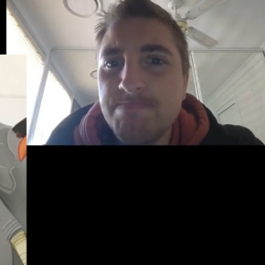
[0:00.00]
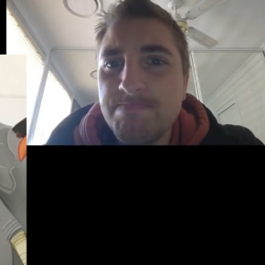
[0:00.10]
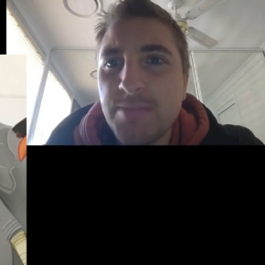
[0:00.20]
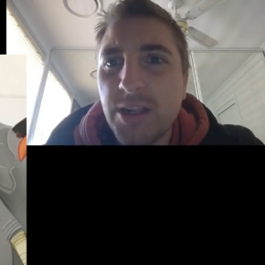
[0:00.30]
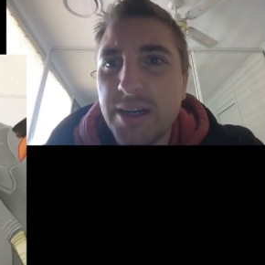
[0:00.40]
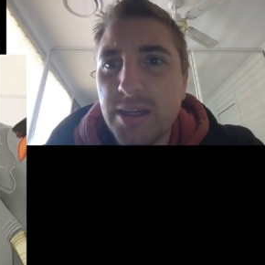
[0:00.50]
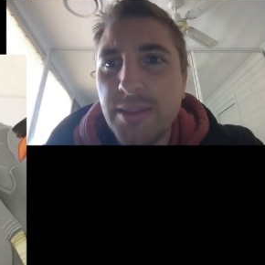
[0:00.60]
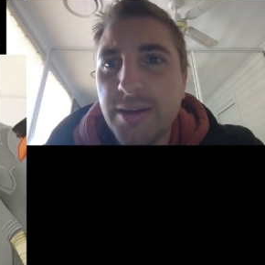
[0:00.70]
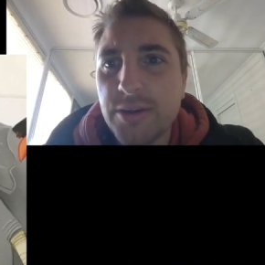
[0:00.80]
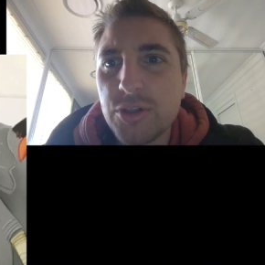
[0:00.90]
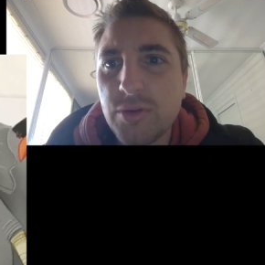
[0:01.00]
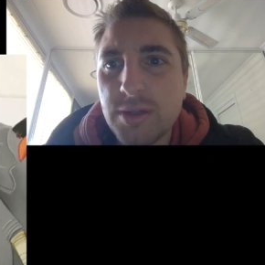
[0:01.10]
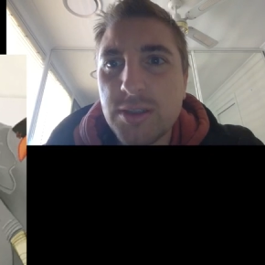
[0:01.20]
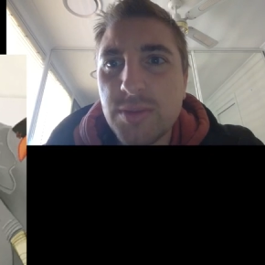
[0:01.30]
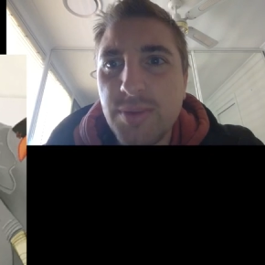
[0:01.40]
Lucky they got
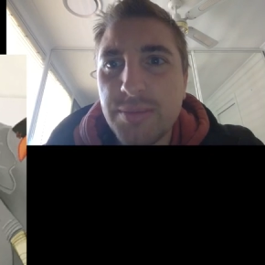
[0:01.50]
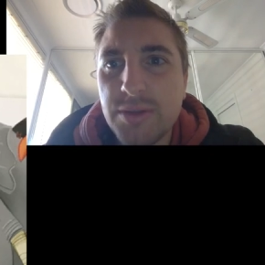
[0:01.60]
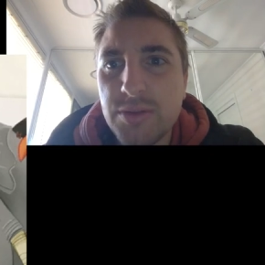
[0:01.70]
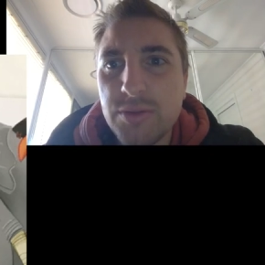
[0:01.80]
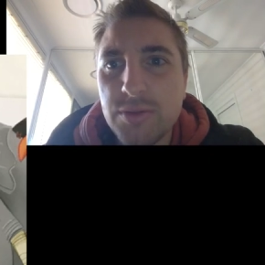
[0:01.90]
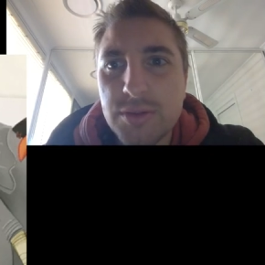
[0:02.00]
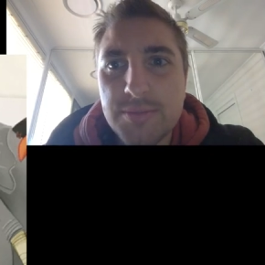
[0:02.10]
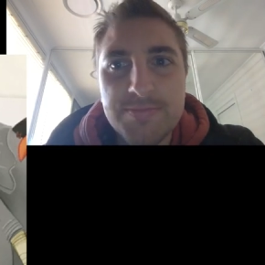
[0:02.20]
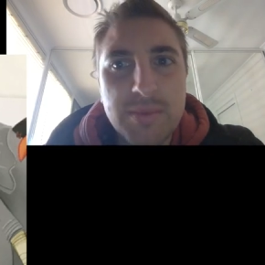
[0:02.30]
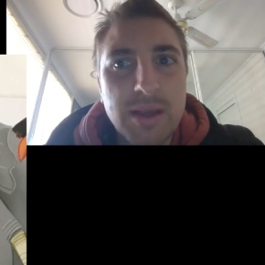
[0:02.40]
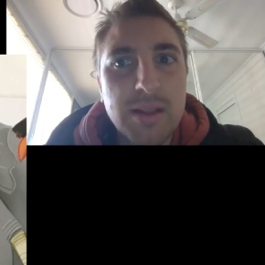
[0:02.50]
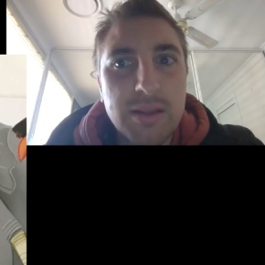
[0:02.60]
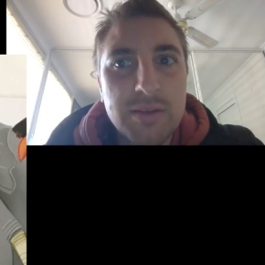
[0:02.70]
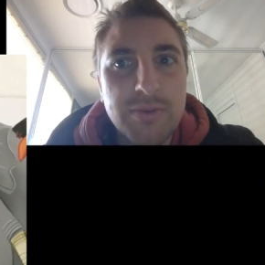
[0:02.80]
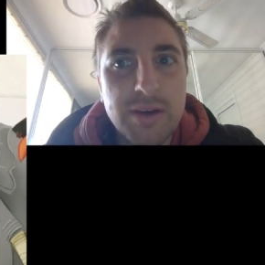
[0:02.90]
trunks to be able to use.
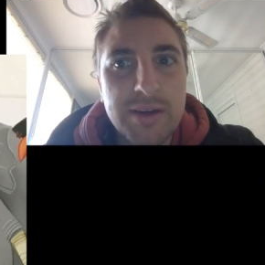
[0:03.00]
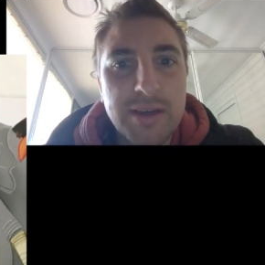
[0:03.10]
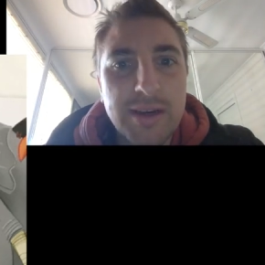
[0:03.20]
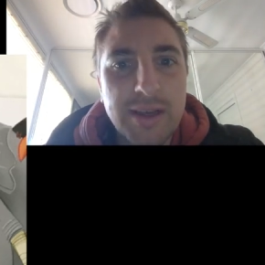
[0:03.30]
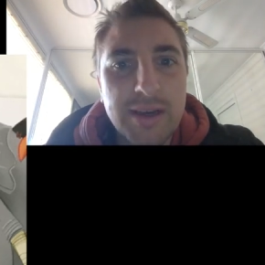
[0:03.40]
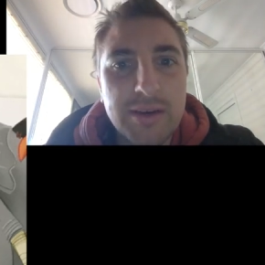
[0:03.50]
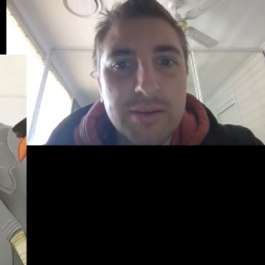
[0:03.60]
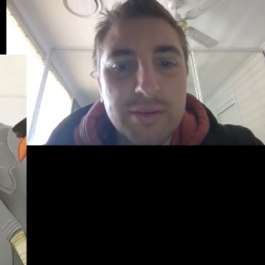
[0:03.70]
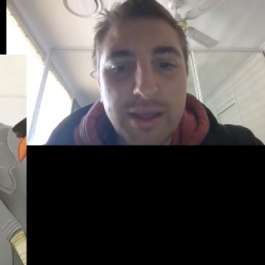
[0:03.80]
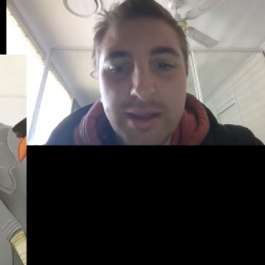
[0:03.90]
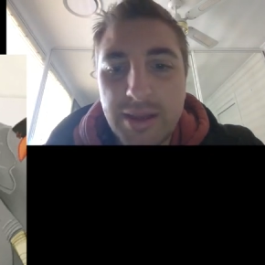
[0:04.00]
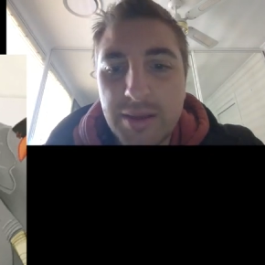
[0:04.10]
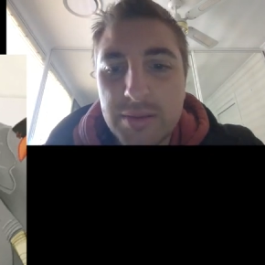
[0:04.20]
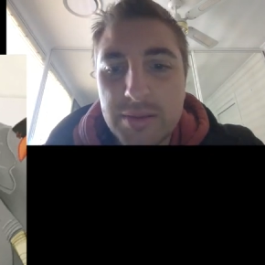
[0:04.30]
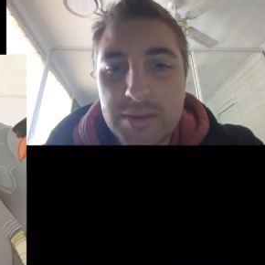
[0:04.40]
Let's find out how that
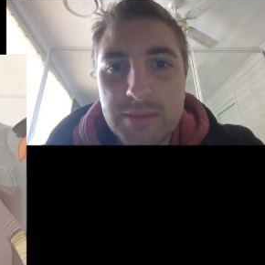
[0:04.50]
happens.